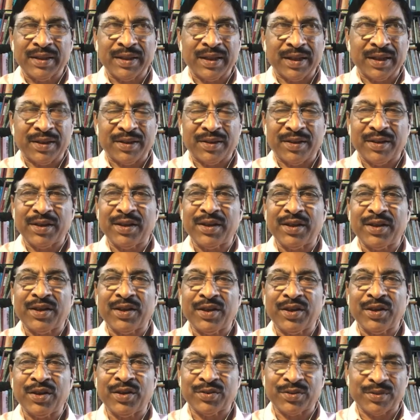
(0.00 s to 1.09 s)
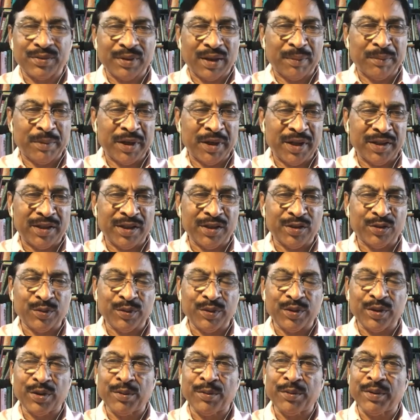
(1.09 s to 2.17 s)
that he is, I mean, it is
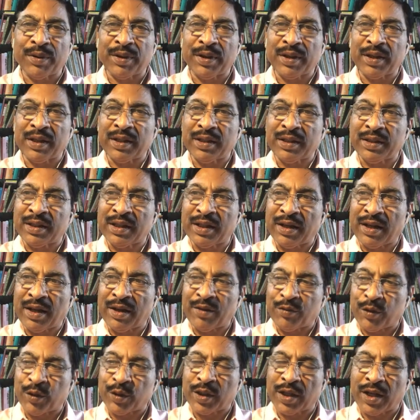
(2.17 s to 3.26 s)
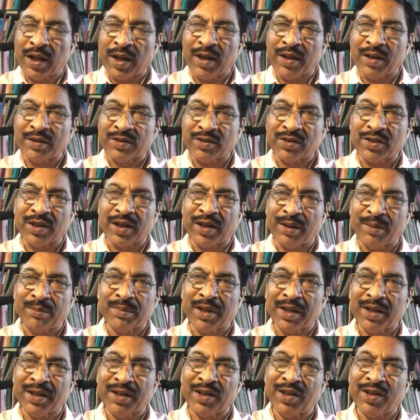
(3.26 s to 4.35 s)
the la for the last time
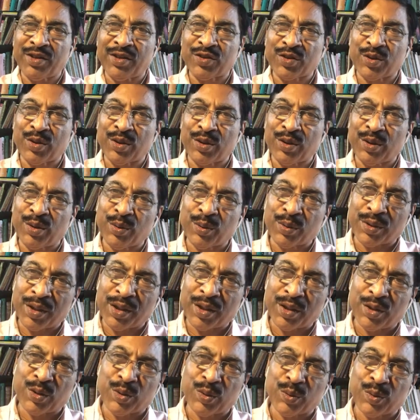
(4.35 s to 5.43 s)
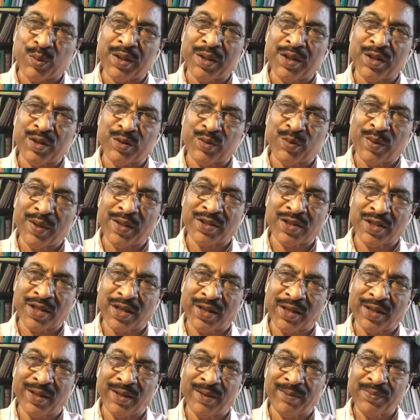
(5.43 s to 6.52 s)
that he's looking towards
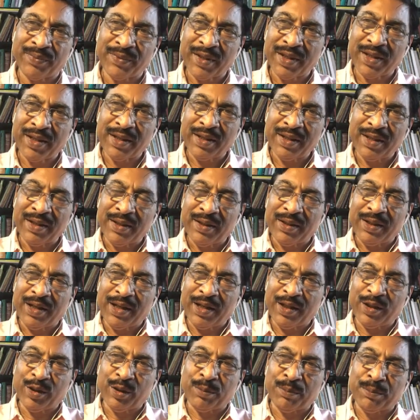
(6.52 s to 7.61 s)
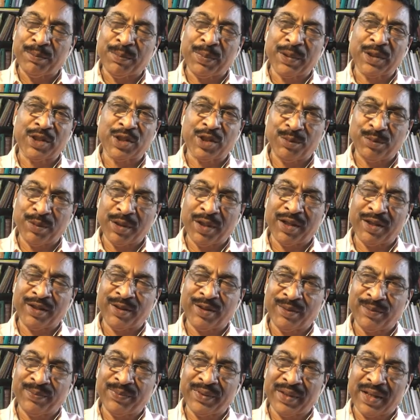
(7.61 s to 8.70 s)
Vaishali. Idam
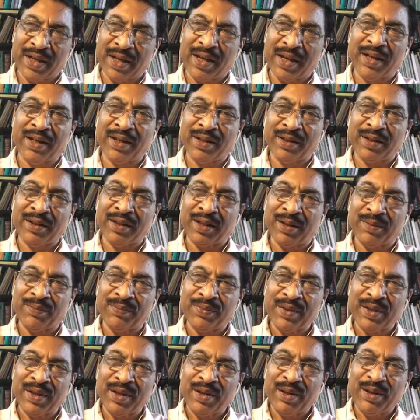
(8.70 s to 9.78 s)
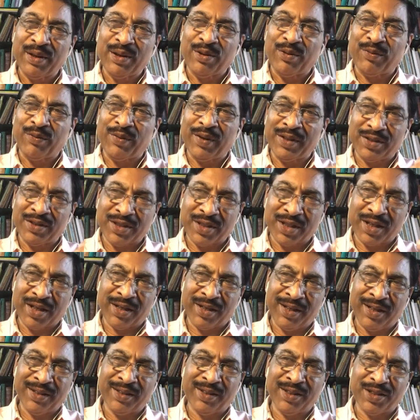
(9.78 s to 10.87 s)
Pachimagam Ananda
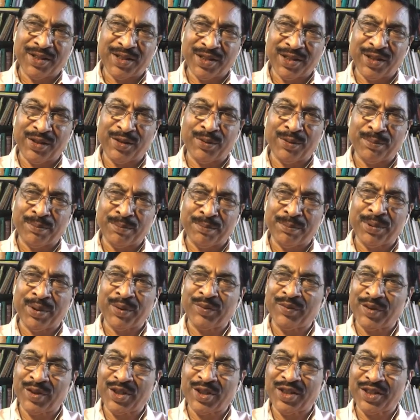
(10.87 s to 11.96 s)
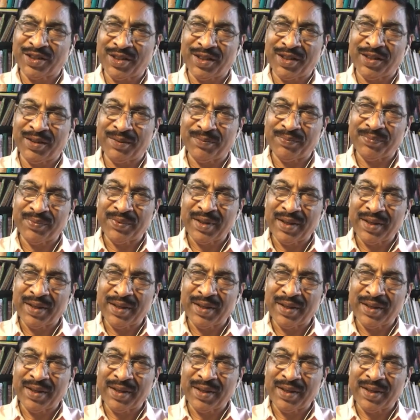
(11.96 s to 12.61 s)
Vaishali Dishyanam Bhavishyati.